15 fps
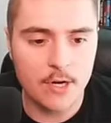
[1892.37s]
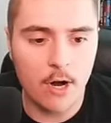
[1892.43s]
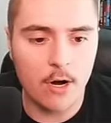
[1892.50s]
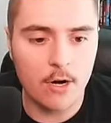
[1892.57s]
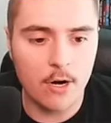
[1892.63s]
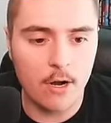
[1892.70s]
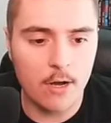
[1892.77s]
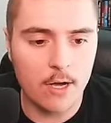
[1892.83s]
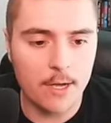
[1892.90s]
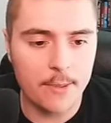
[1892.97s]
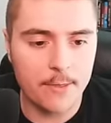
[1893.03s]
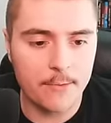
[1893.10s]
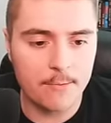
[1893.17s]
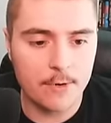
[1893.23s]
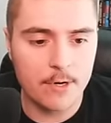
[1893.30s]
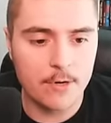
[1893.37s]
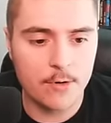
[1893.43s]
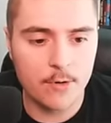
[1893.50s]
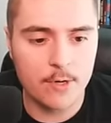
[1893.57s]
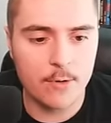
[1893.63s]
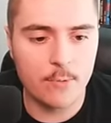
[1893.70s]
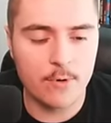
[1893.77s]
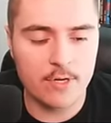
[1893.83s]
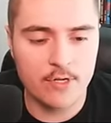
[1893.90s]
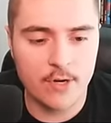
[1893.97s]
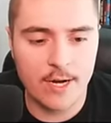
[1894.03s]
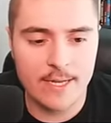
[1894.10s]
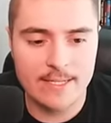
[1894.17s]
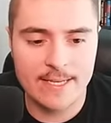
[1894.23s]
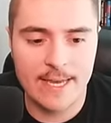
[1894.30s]
are on the road. We're
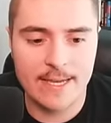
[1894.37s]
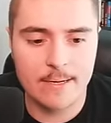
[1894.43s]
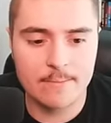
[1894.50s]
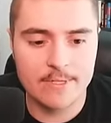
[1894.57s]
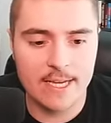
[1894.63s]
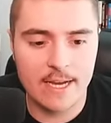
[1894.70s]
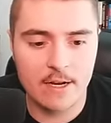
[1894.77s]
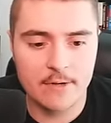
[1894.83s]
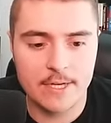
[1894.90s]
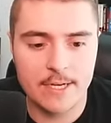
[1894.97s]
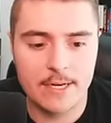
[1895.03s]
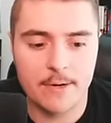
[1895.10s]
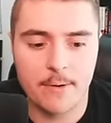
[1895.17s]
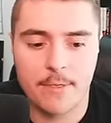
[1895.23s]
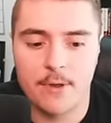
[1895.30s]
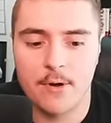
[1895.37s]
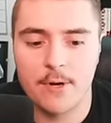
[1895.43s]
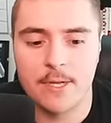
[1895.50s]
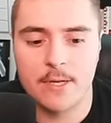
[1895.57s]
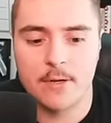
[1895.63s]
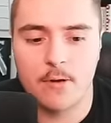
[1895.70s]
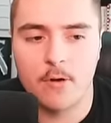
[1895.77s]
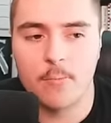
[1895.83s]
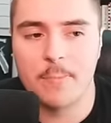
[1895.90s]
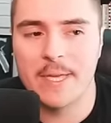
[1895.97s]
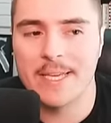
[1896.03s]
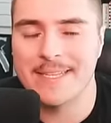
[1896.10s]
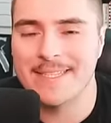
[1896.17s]
trying to take them down here. Third and goal, big